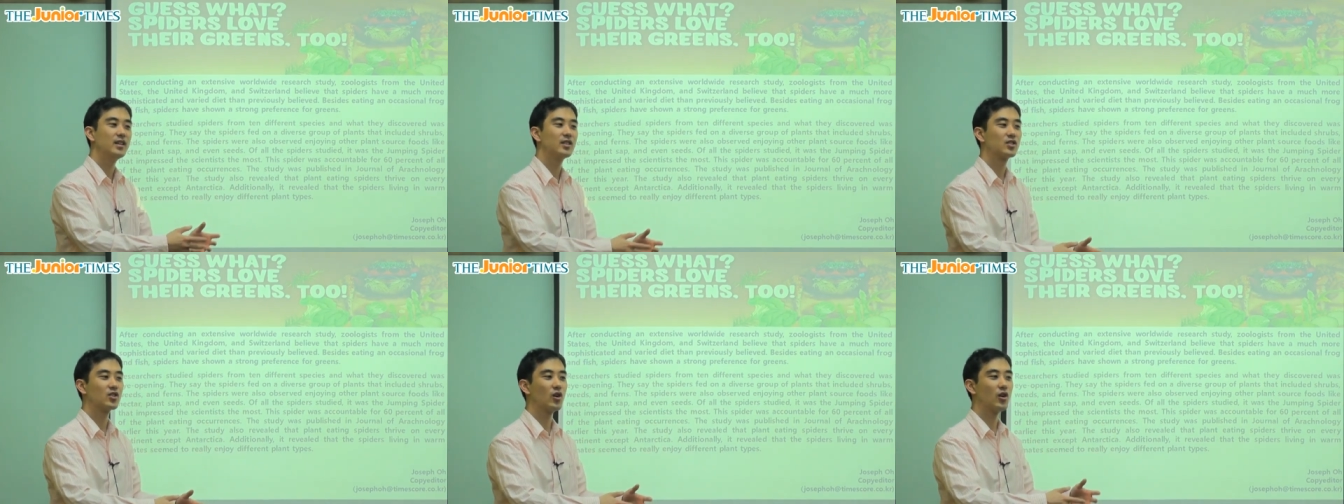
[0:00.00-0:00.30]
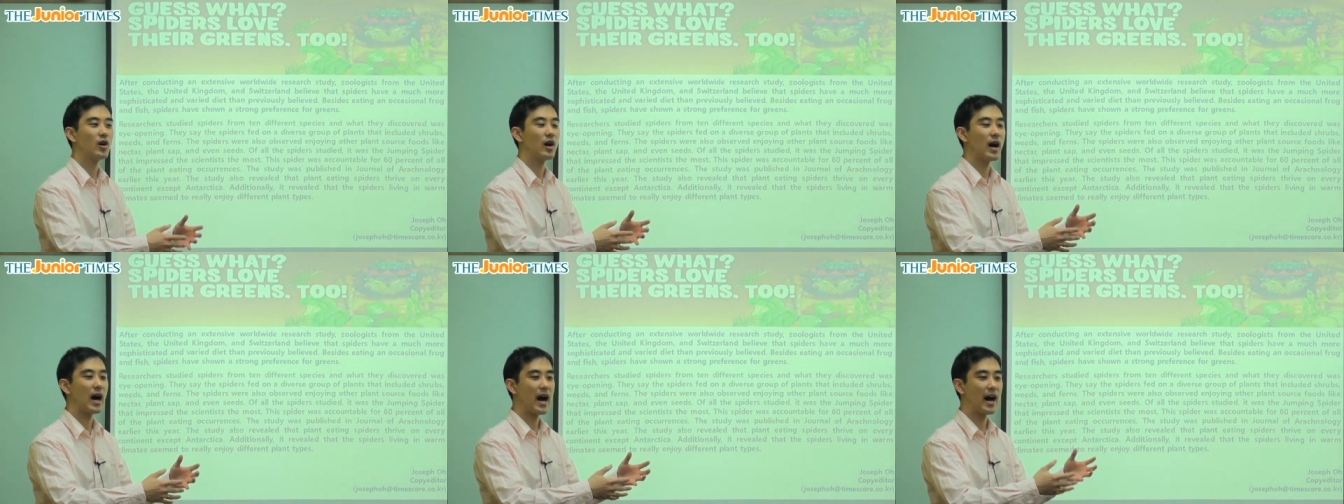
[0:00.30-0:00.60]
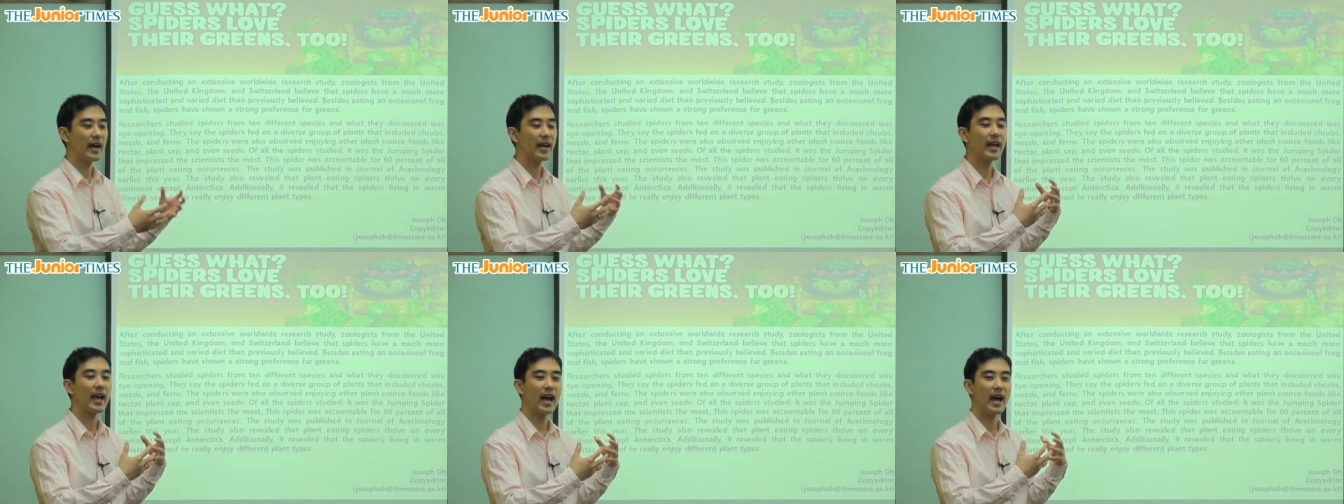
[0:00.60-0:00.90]
so
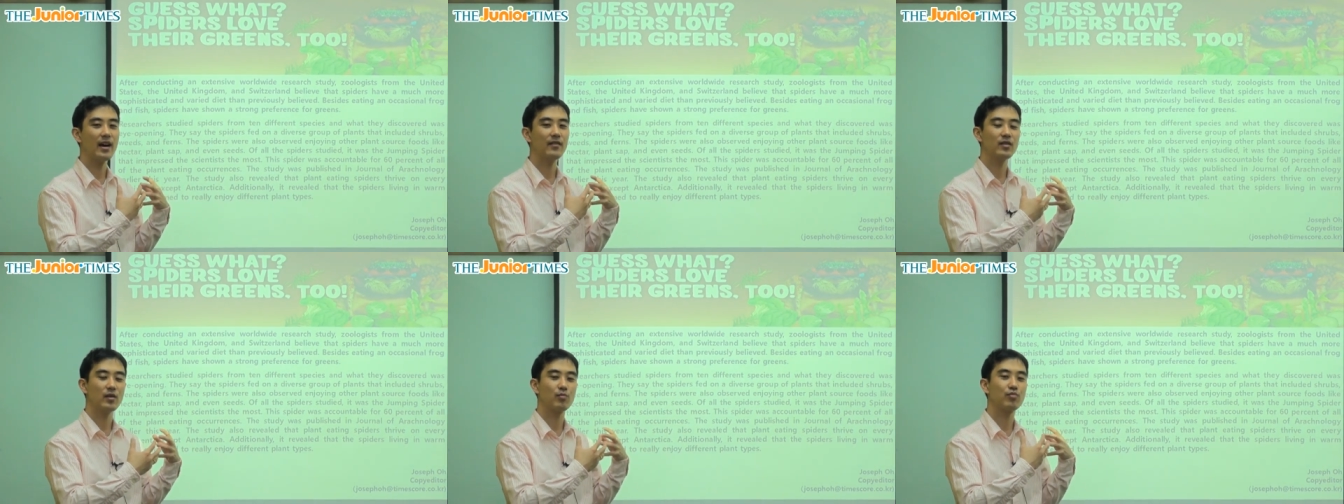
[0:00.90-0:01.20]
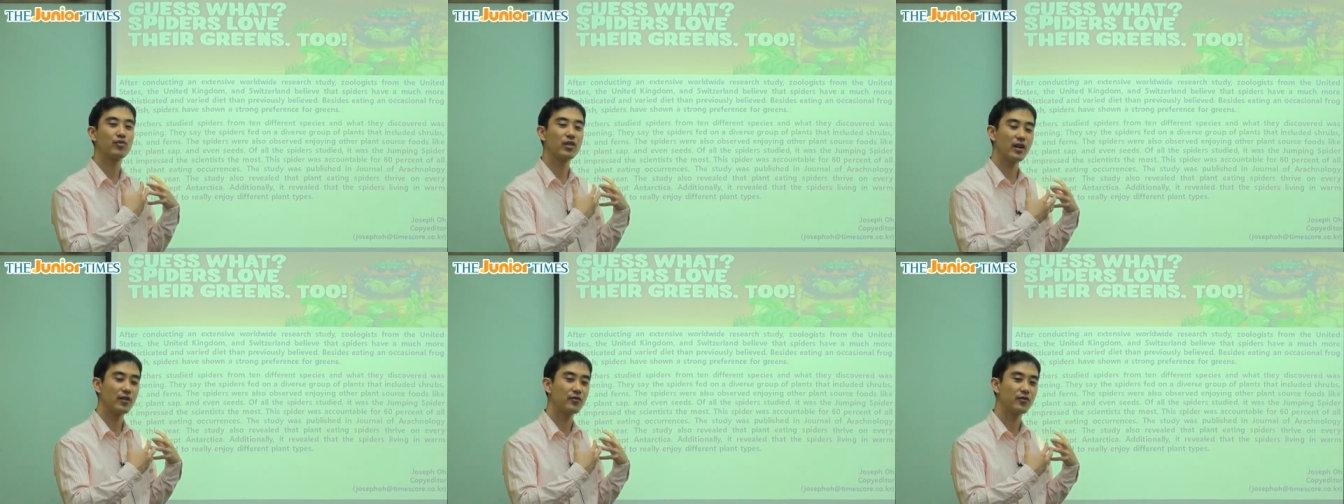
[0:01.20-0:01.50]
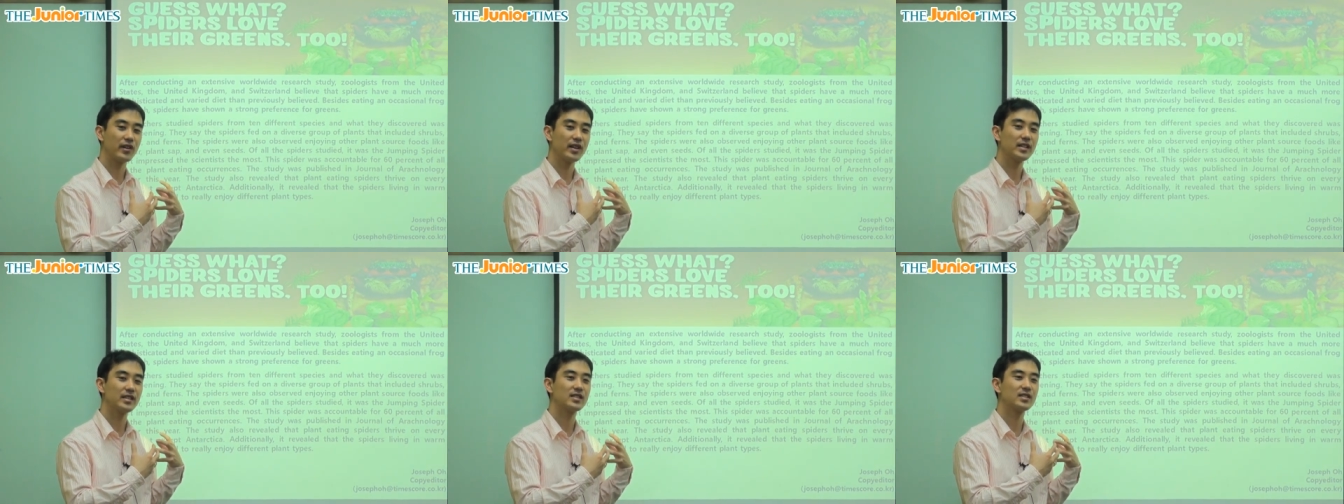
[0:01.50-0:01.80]
I have a
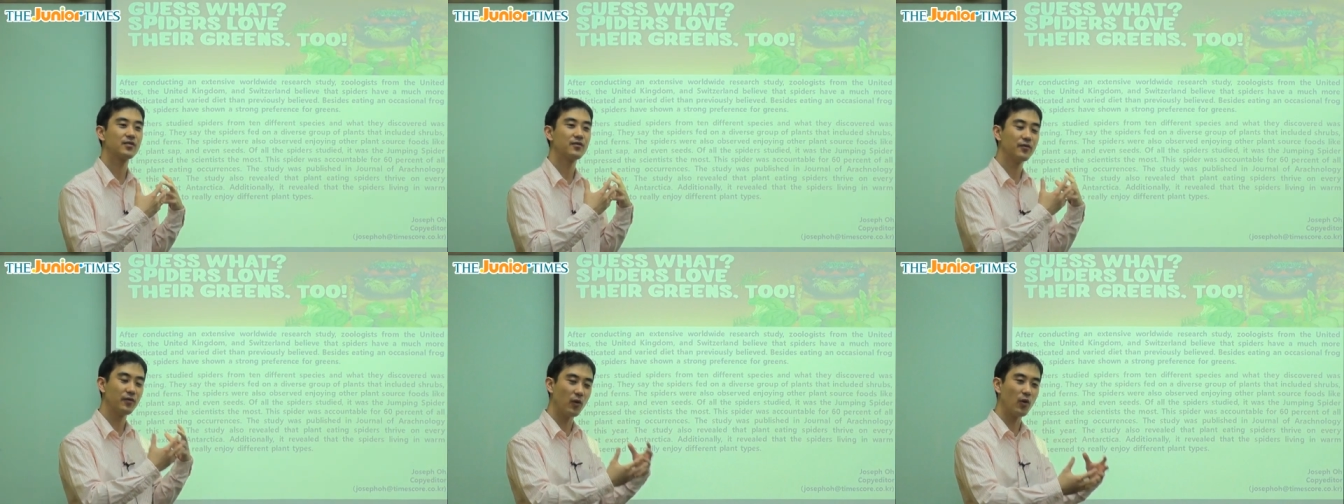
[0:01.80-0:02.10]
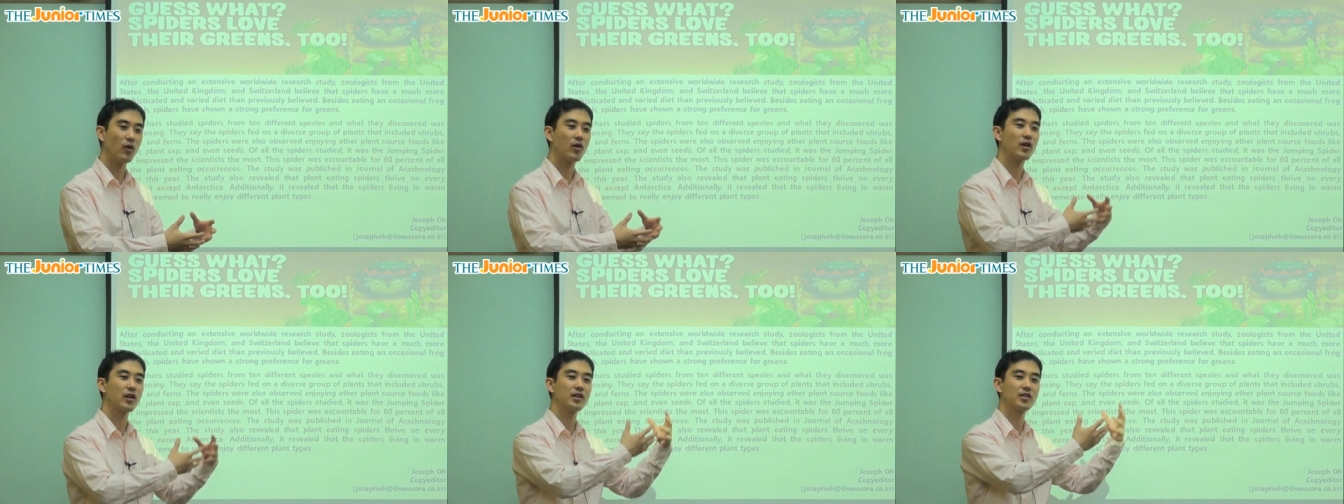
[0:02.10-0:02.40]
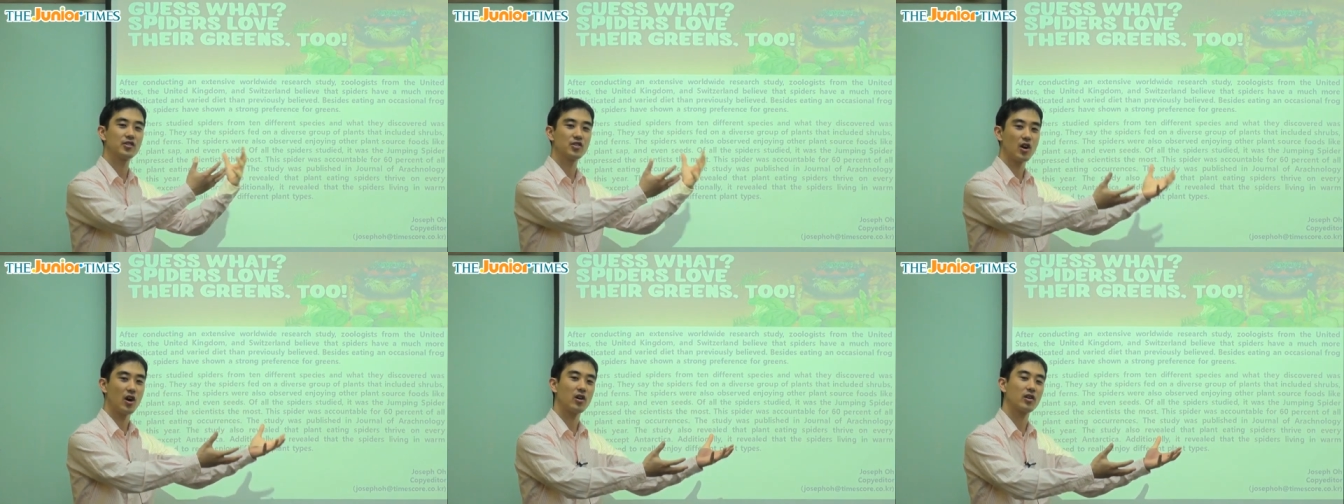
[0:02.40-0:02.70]
preference
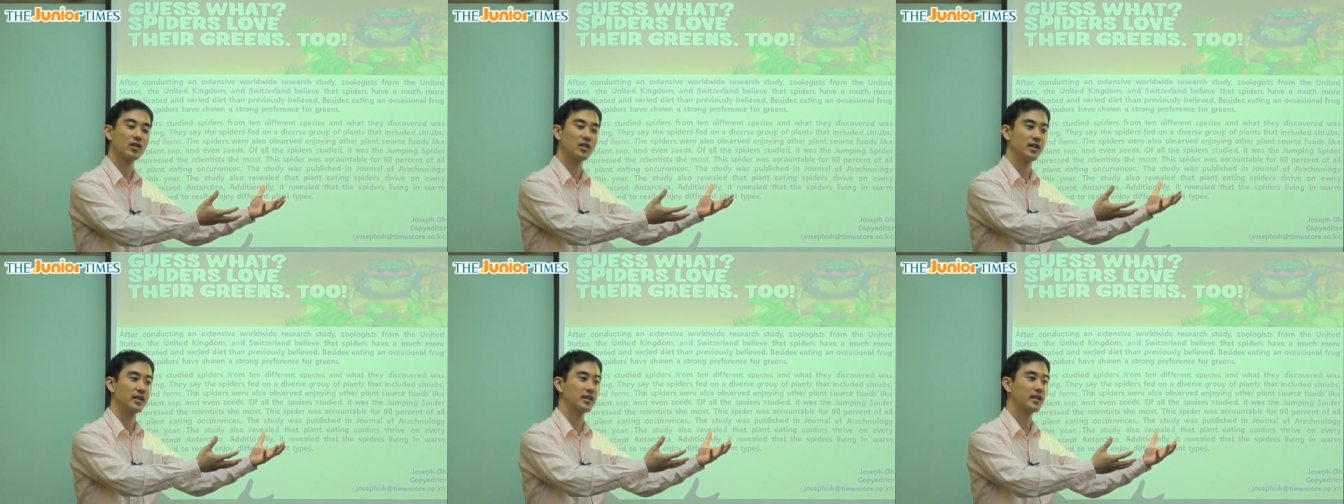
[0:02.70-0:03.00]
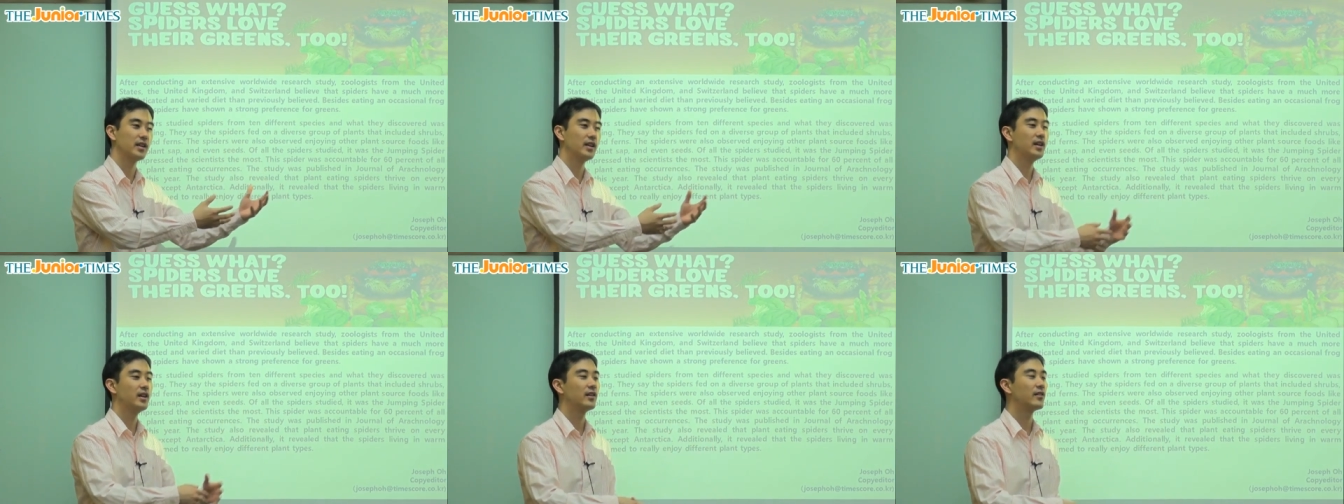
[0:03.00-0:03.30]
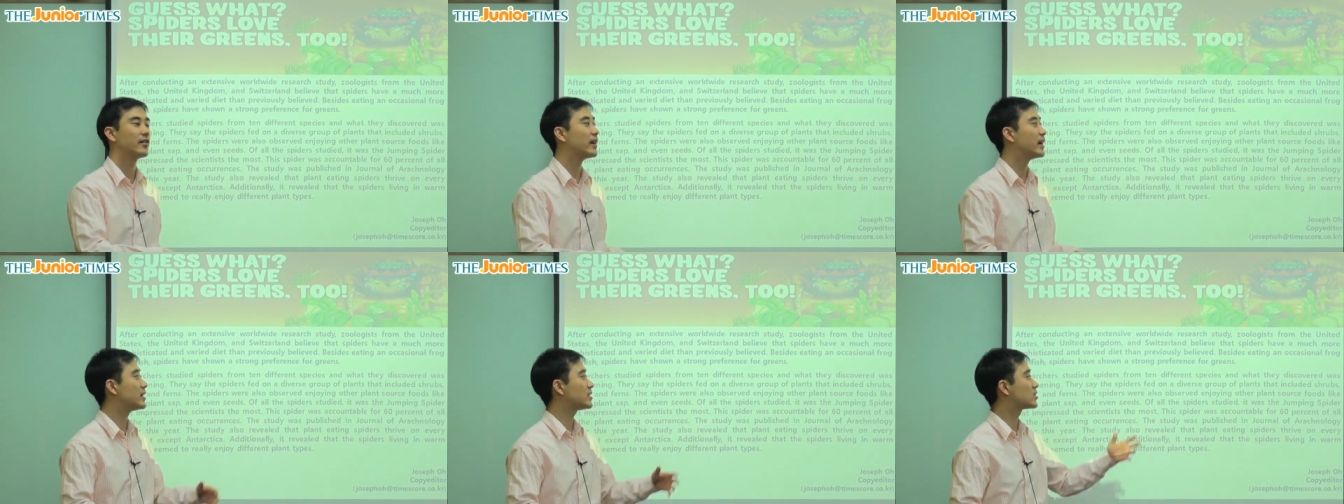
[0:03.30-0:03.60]
for chocolate,
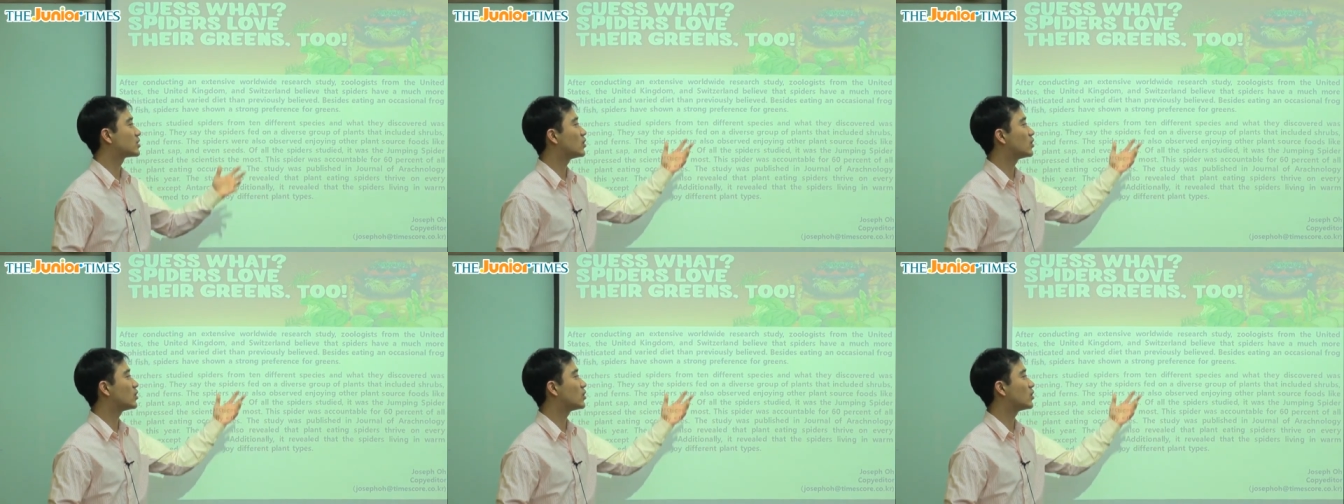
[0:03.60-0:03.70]
right?